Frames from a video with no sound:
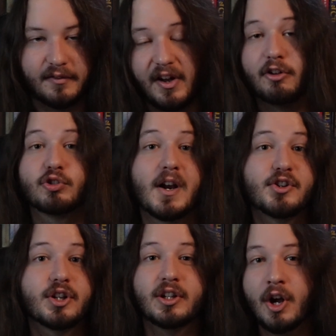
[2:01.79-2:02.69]
the final
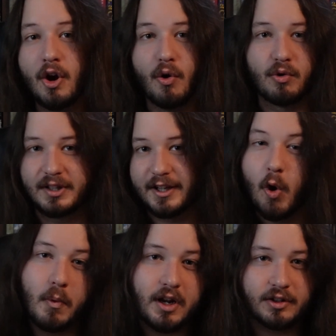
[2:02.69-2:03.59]
treasure or like a
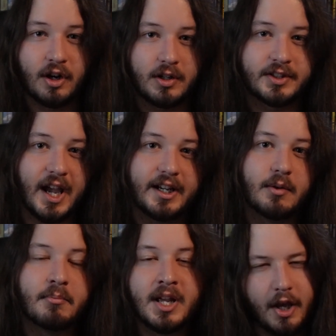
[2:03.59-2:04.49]
weird cursed
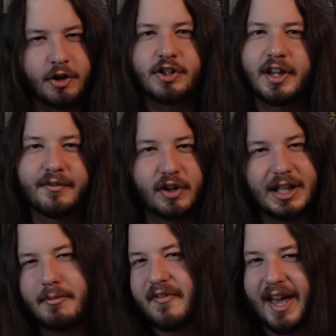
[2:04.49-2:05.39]
item, you're just looking for a
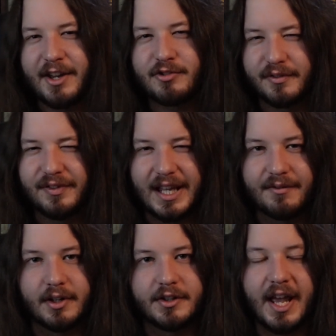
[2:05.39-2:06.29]
little bit of extra
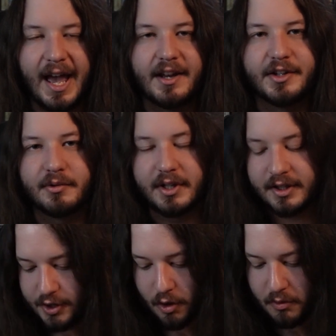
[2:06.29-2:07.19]
flavor to add to it.
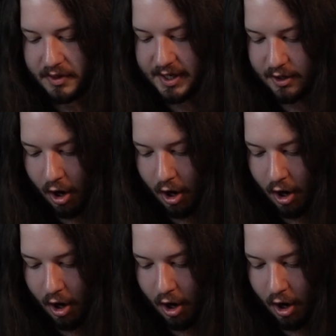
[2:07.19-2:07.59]
So the